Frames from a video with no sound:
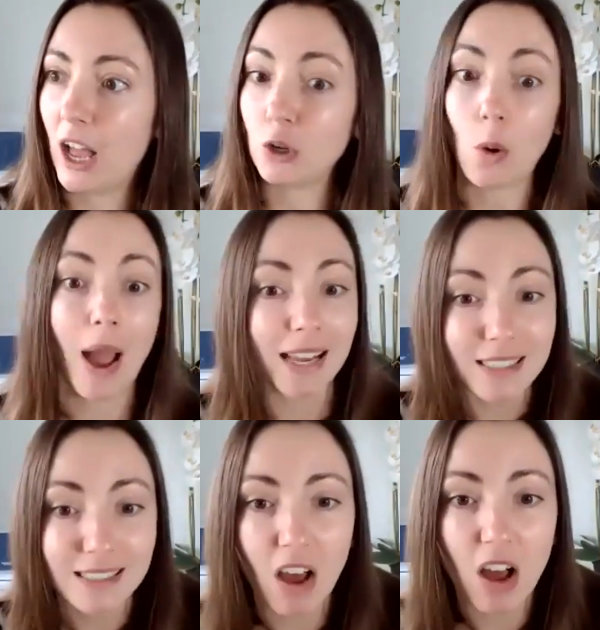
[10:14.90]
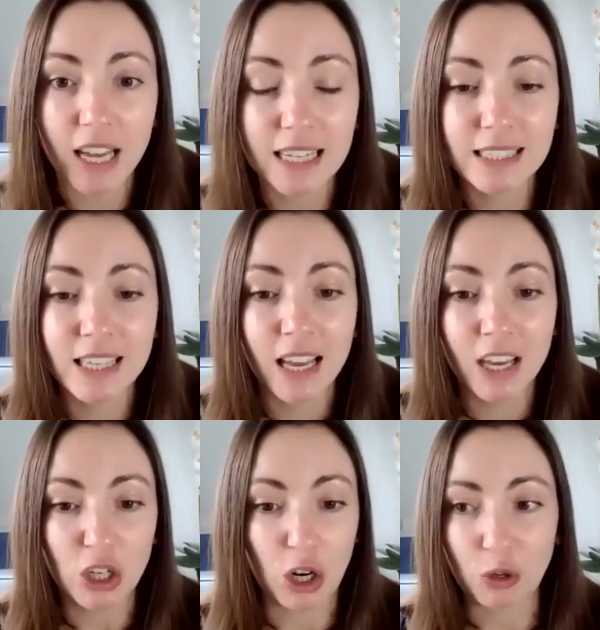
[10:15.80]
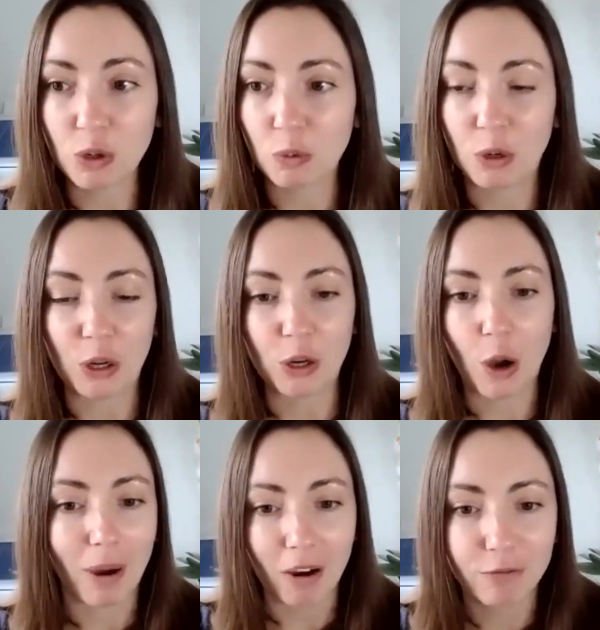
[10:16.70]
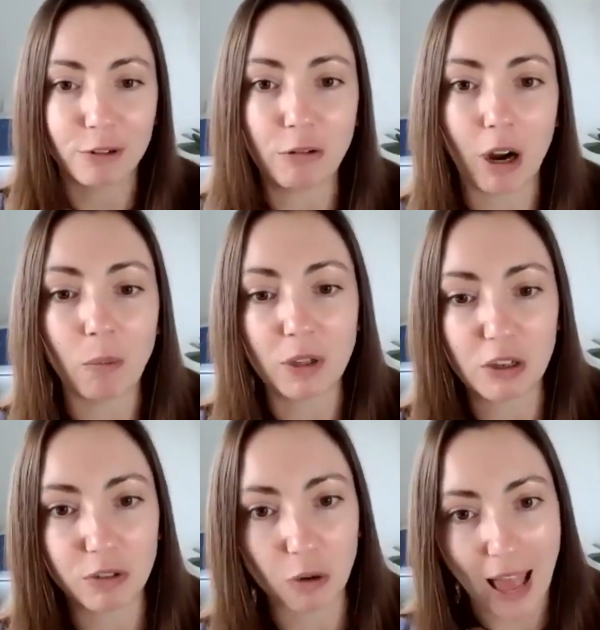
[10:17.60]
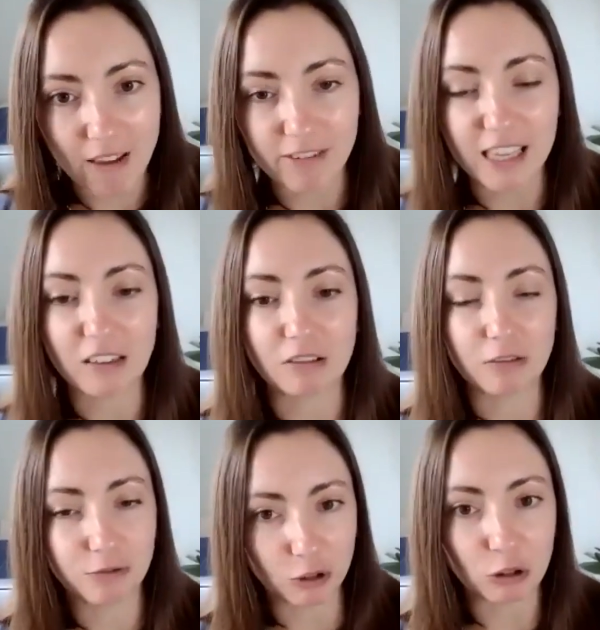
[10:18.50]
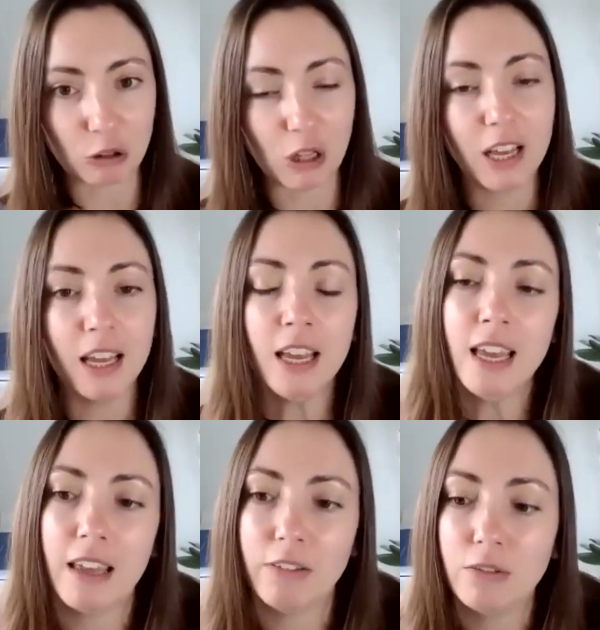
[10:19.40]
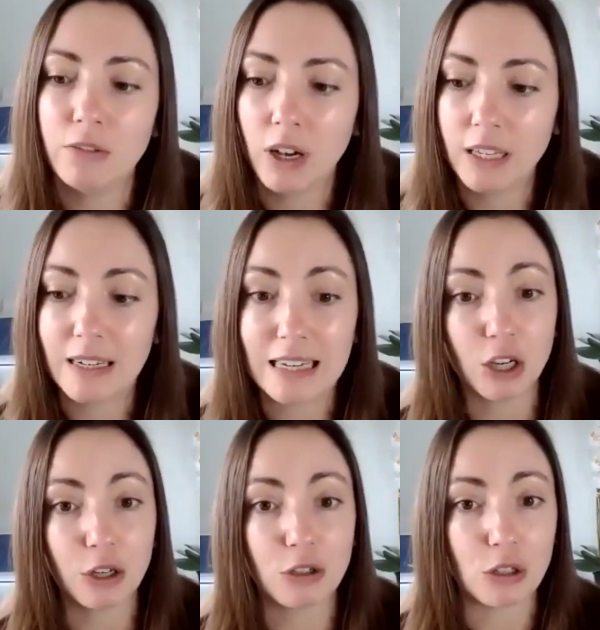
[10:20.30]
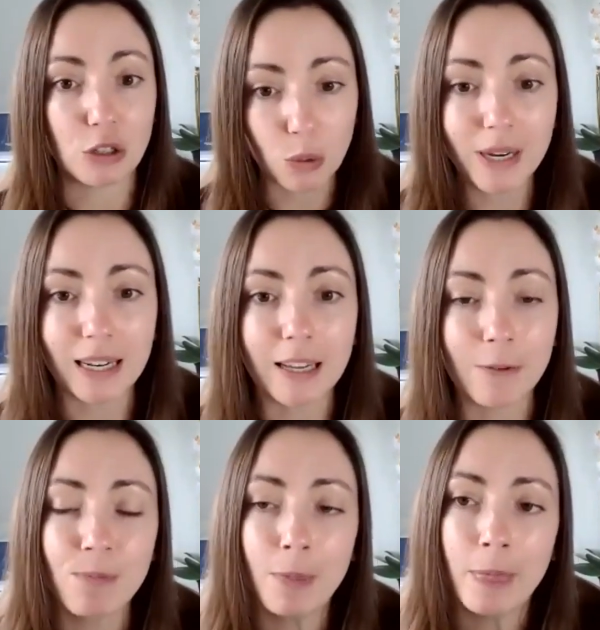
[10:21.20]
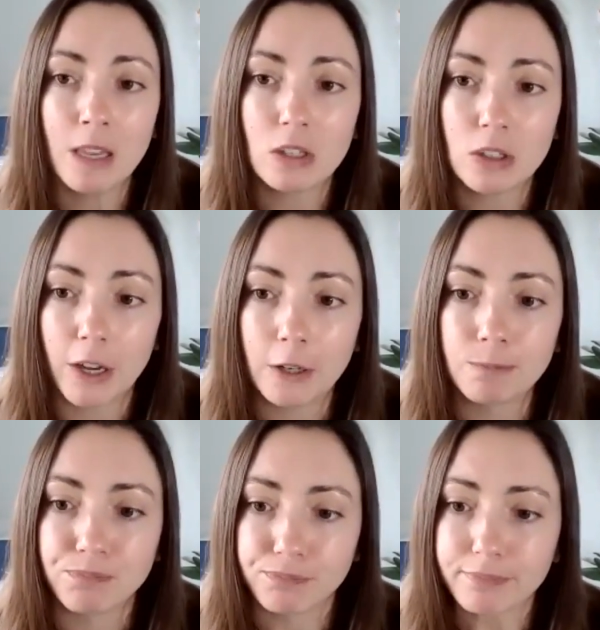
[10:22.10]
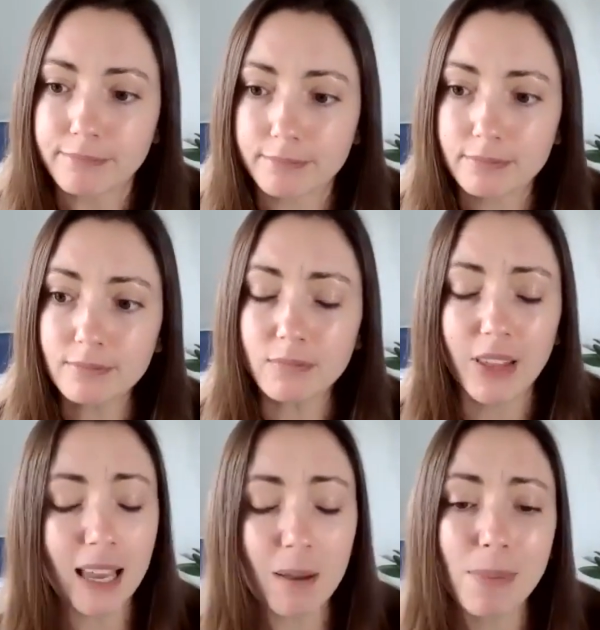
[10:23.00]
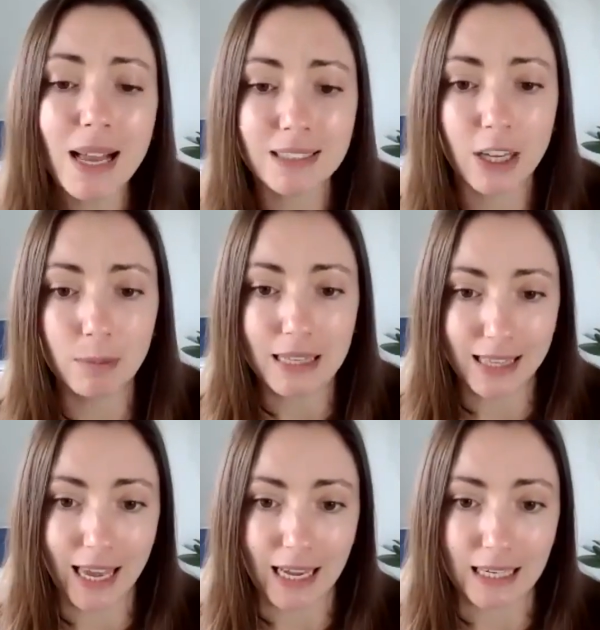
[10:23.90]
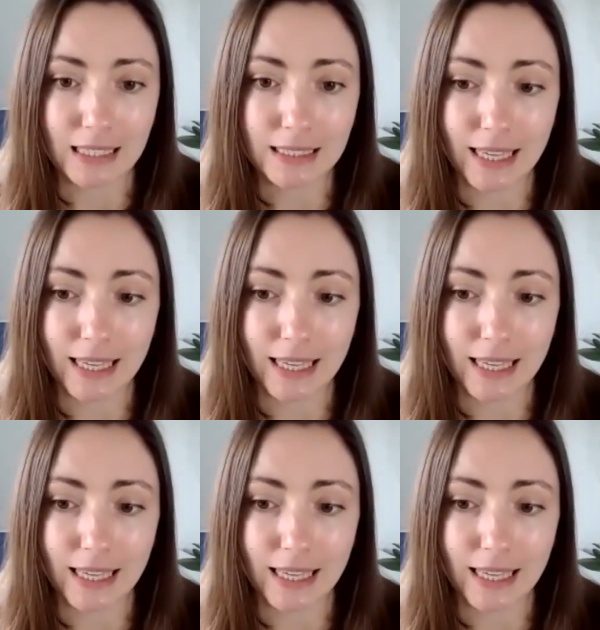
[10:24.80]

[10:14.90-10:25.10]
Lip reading: your exercise. You don't want to go out for a run when you feel heavy and full if you feel like you need to go to the toilet. So it impacts so many things,